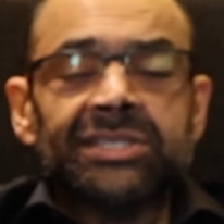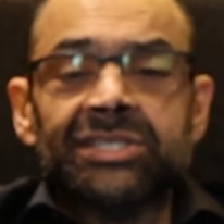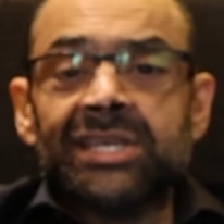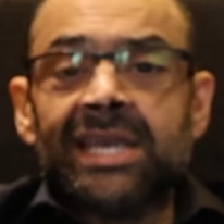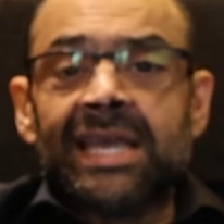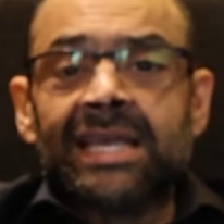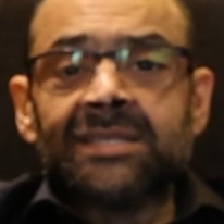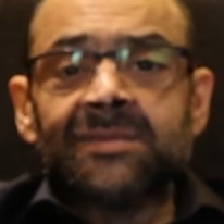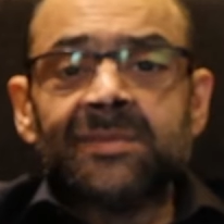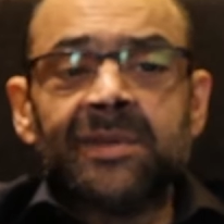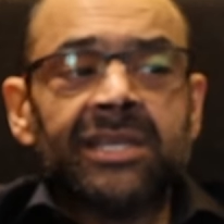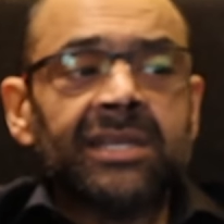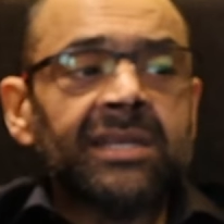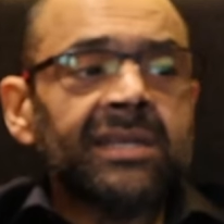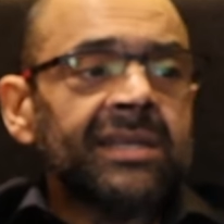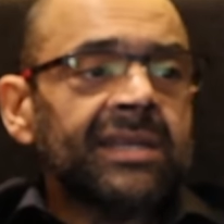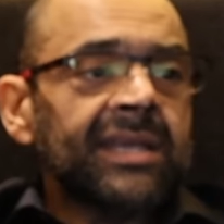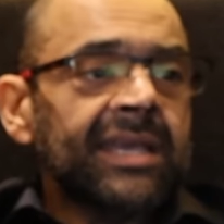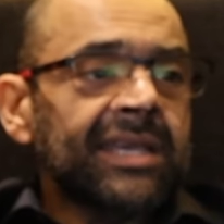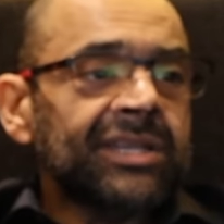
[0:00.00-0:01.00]
jasmine,
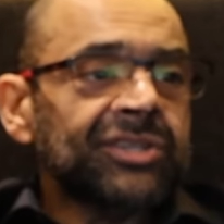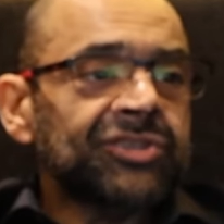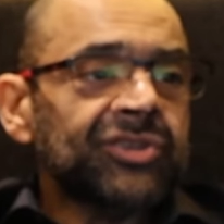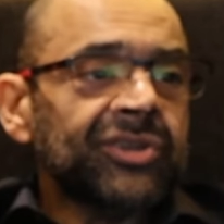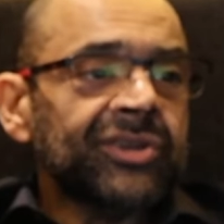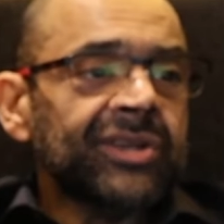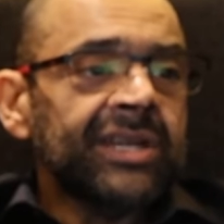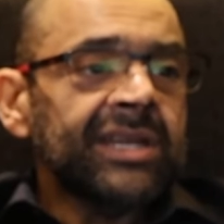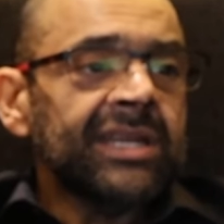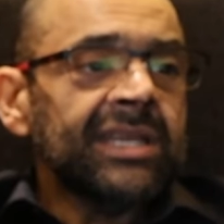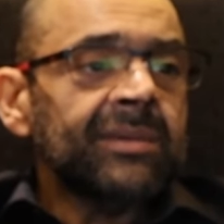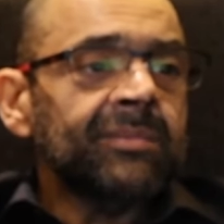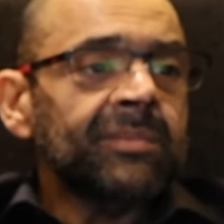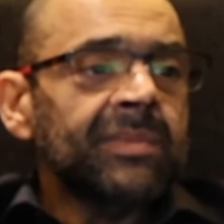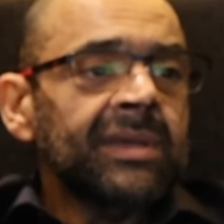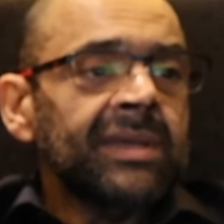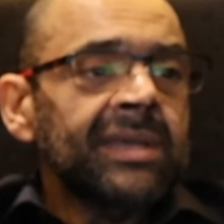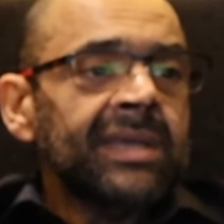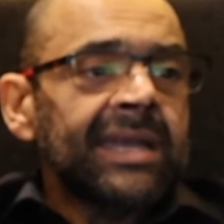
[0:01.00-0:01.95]
and geranium,